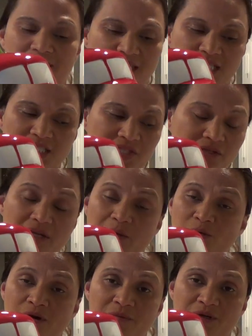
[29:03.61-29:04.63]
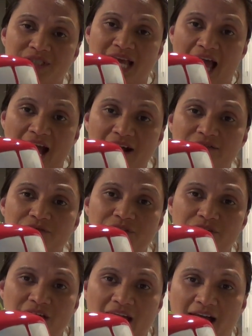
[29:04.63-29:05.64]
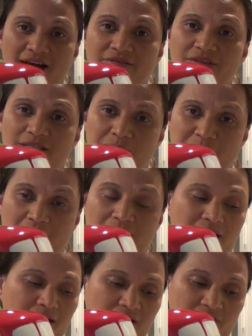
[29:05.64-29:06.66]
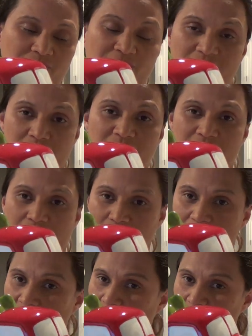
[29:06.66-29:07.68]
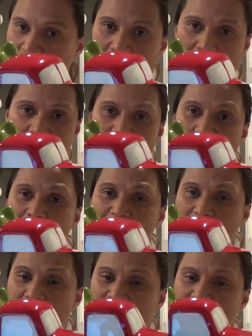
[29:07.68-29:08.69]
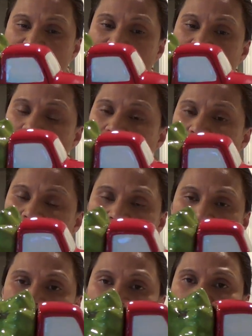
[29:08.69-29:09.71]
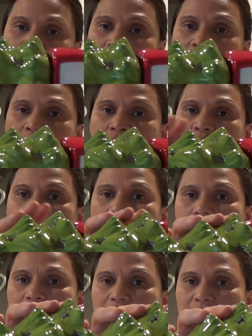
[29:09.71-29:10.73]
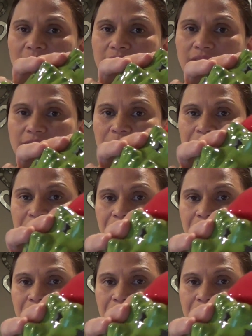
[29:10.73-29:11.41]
these three warmers have to have the spotlight for themselves because they are amazingly gorgeous. Look at this.